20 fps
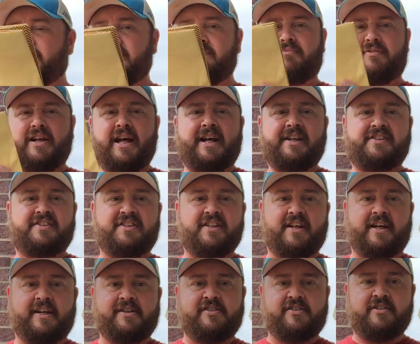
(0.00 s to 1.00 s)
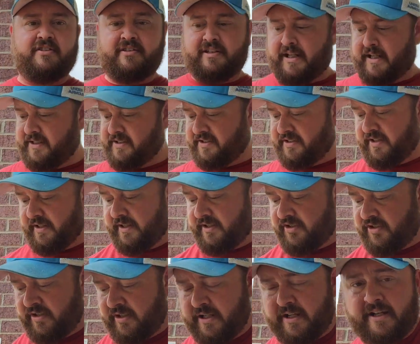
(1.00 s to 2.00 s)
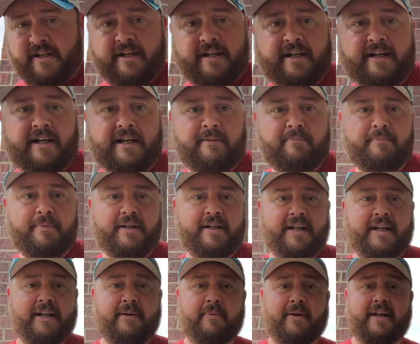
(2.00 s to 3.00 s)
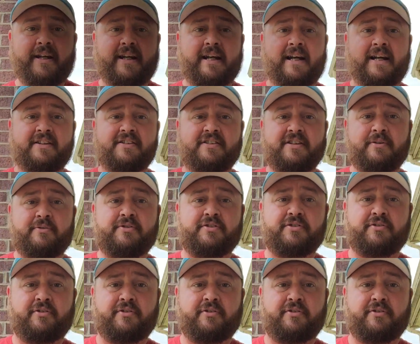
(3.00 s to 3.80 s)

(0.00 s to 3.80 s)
nice touch, nice touch. Um, but anyway, guys, those